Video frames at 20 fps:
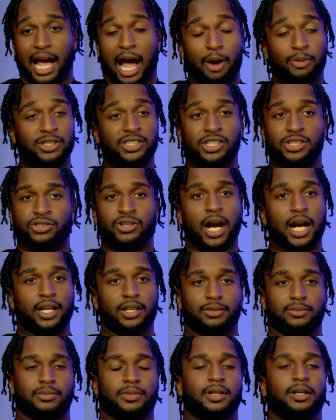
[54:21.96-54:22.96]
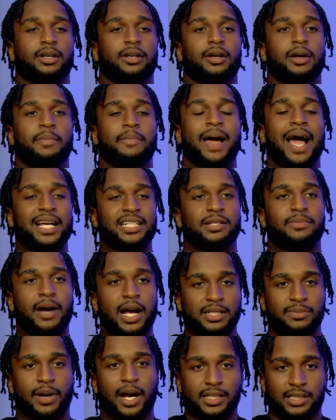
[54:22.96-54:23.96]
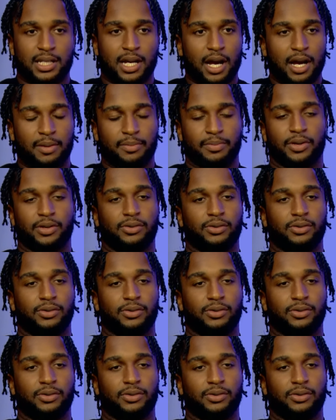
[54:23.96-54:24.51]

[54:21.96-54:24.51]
I was just trying to maximize my time, bro.